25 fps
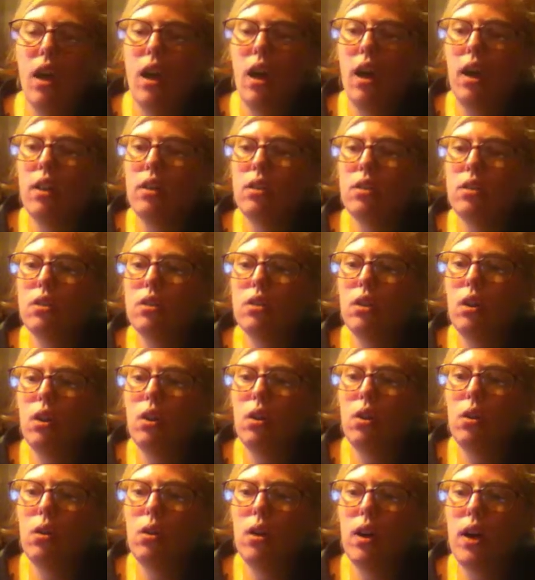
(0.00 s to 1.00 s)
And
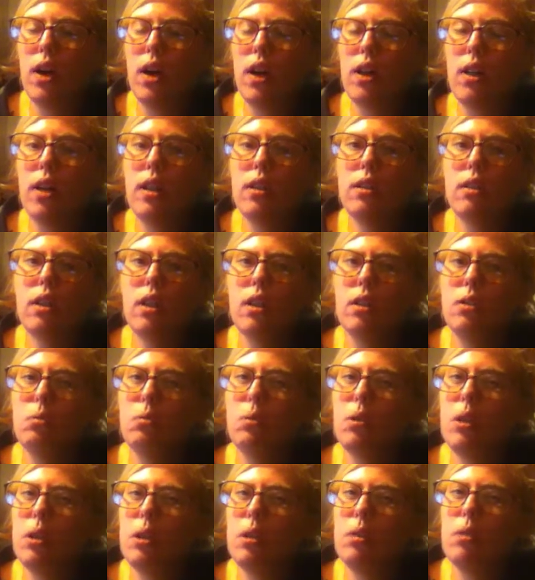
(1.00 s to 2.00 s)
so that's
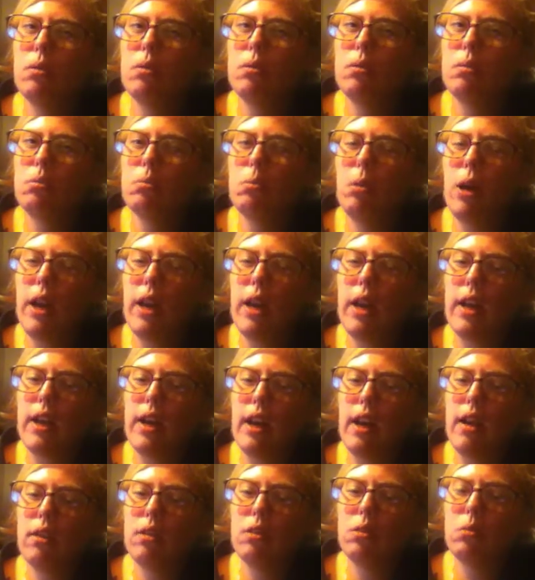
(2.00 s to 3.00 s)
pretty bad, I
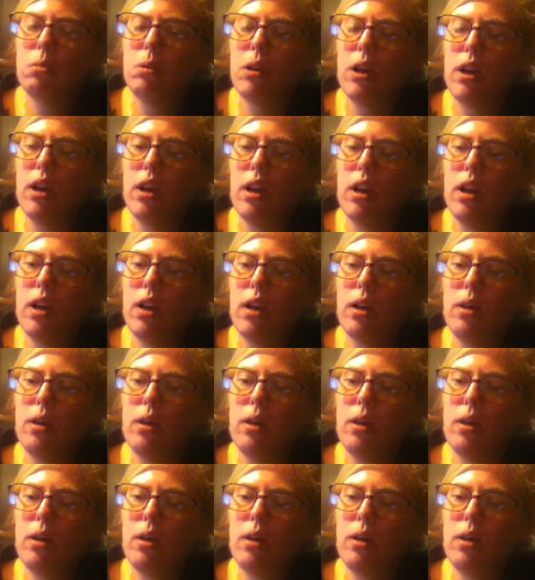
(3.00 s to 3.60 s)
guess, but